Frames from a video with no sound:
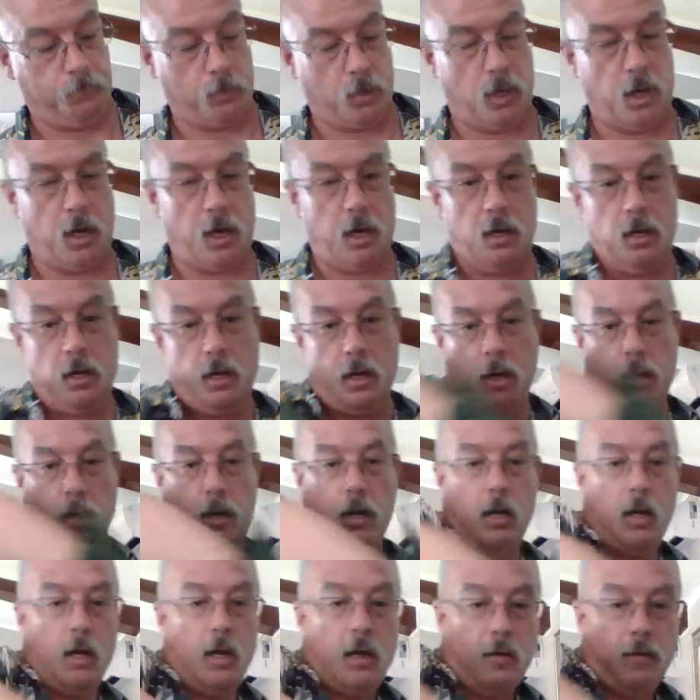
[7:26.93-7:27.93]
Okay,
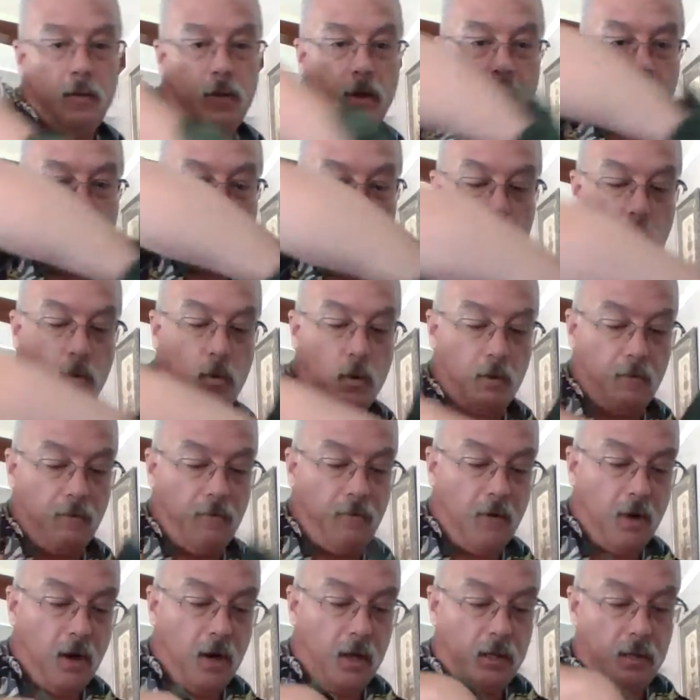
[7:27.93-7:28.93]
then I will
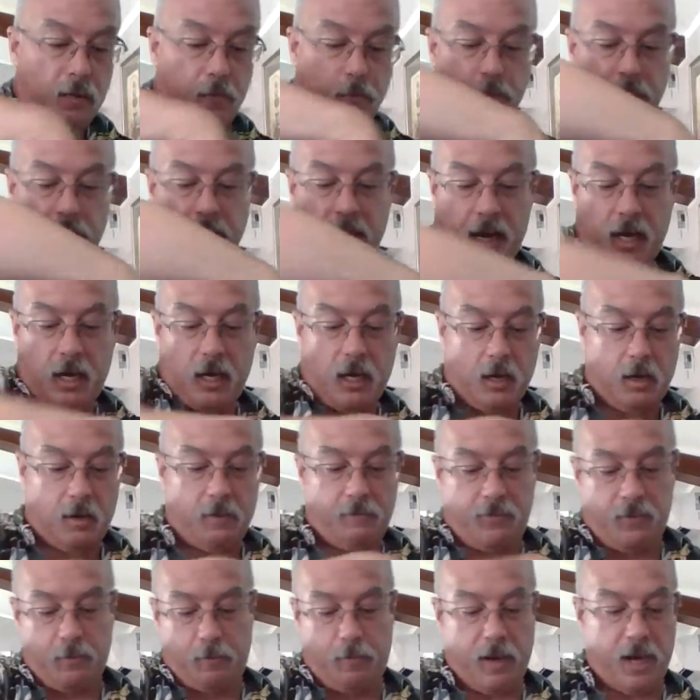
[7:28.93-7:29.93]
find the back
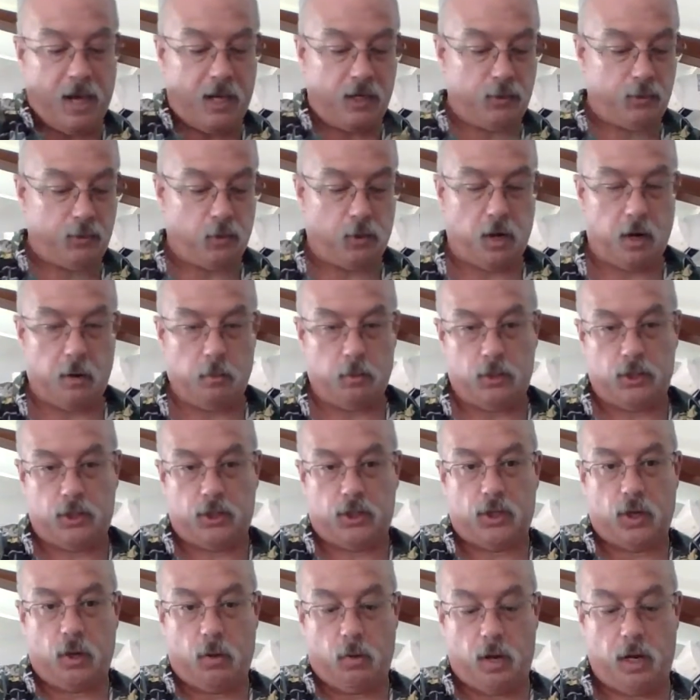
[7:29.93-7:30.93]
of the badge where I was
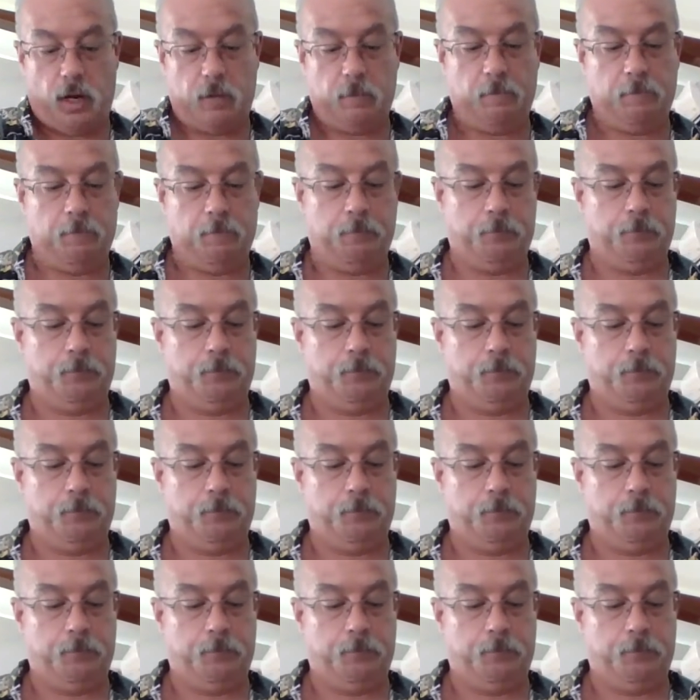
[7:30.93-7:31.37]
sewing.